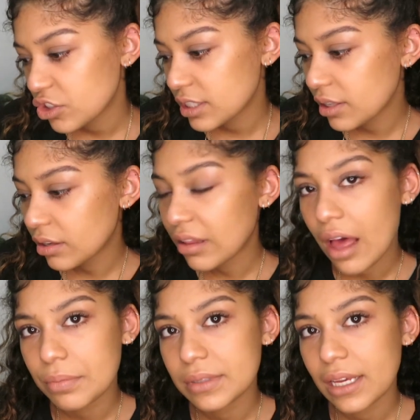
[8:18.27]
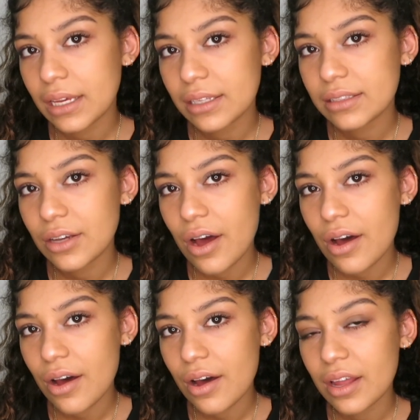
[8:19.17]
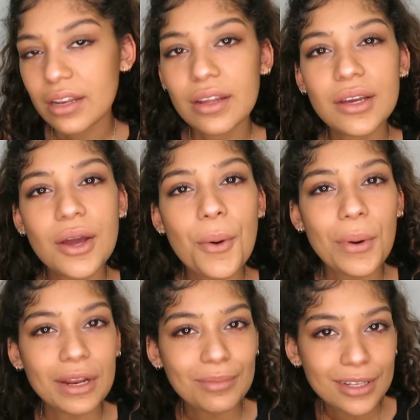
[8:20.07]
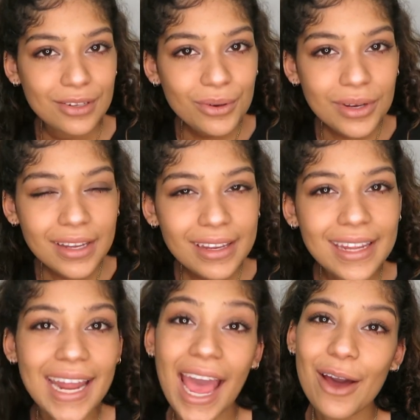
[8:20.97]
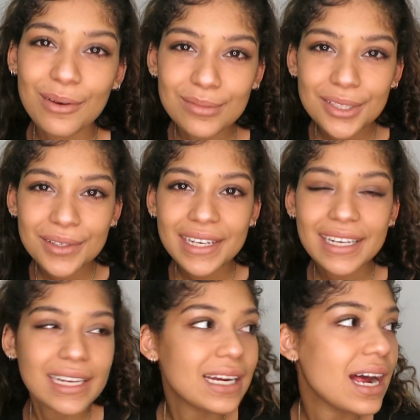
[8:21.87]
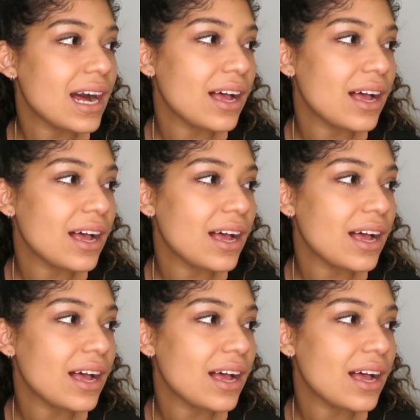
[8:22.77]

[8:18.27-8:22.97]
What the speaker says: just a little update on what I've been doing and how I'm doing.